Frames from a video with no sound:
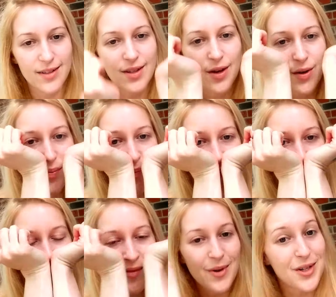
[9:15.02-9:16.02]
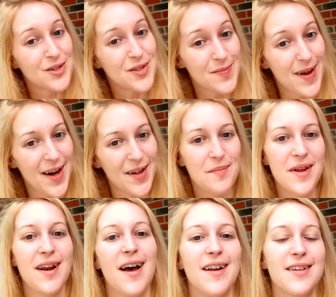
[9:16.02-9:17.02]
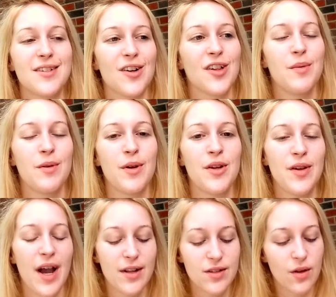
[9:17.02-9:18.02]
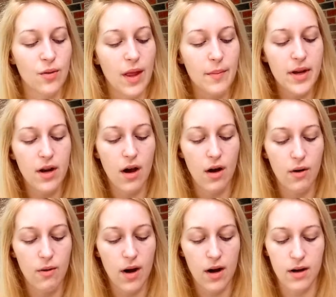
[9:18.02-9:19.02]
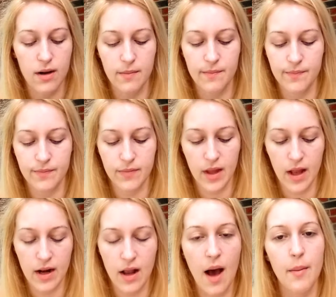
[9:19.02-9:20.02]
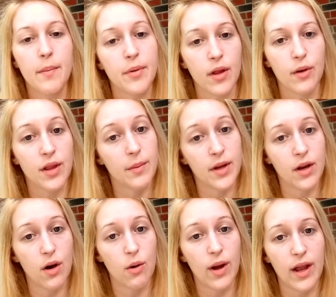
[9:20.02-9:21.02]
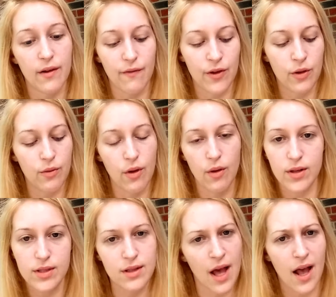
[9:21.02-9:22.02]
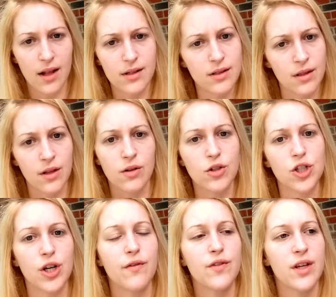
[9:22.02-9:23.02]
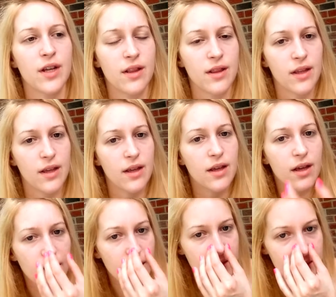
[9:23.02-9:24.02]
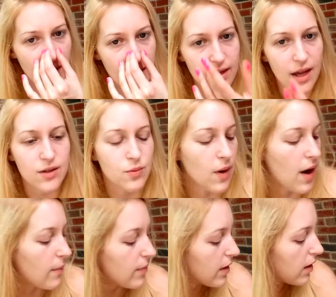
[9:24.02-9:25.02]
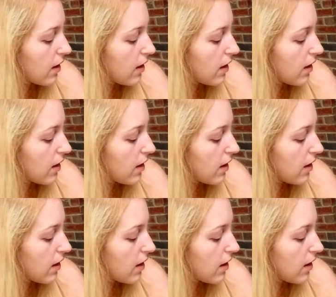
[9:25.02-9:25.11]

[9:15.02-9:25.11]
So what you smell may not necessarily be what you get. So let me know, and comment below and let me know if you noticed that little shift in the scent as well.